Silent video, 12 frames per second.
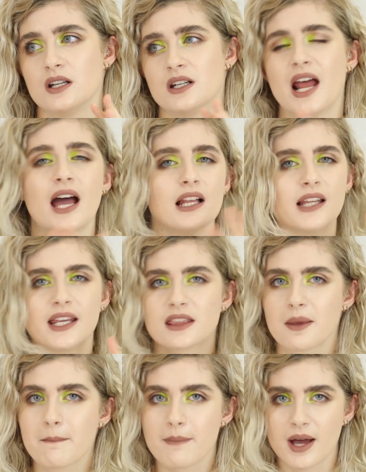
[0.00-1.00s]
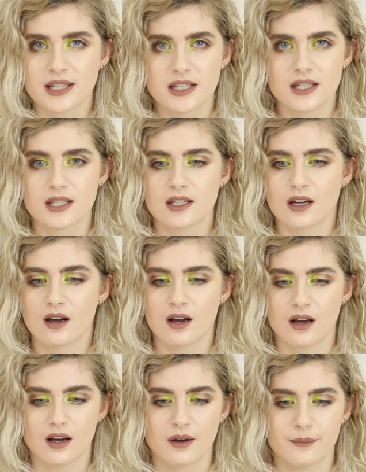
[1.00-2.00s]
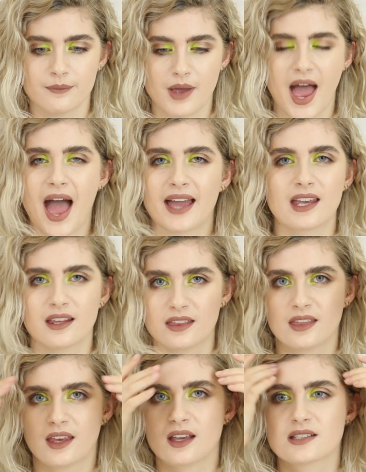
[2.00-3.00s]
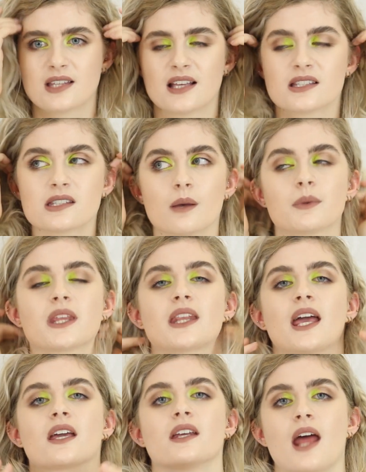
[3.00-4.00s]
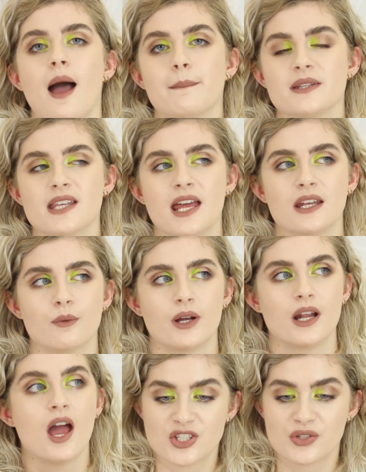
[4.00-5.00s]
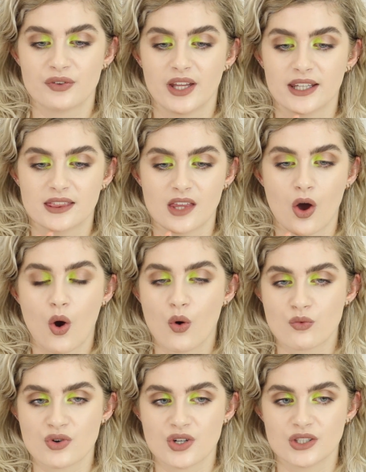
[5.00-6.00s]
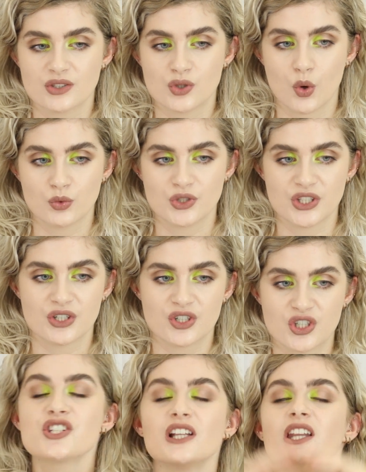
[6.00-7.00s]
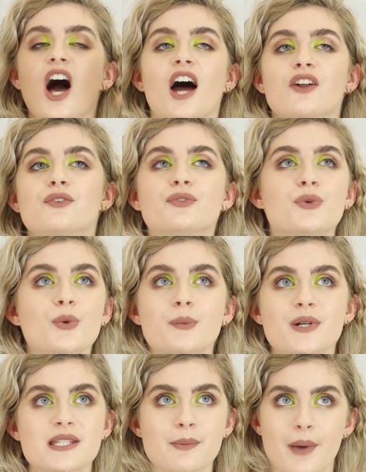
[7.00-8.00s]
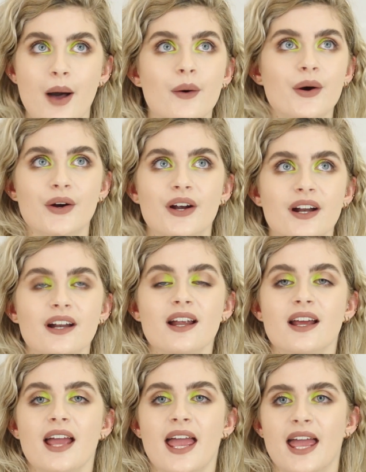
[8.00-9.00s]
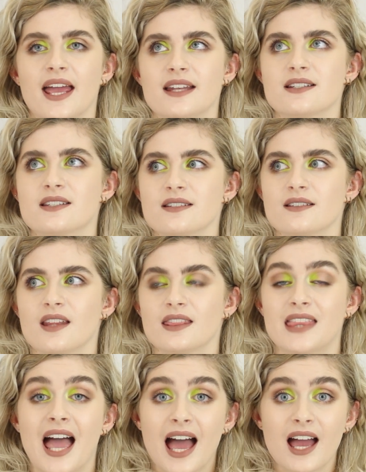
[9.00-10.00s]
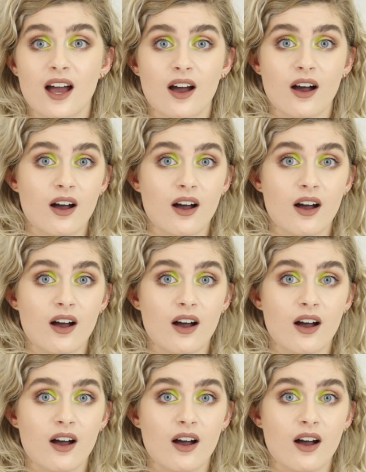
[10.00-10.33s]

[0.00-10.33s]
not like the money hacking thing, because that's something that could happen to anyone. I just feel like the owner, Dodie, there's a lot of rumors about her, and that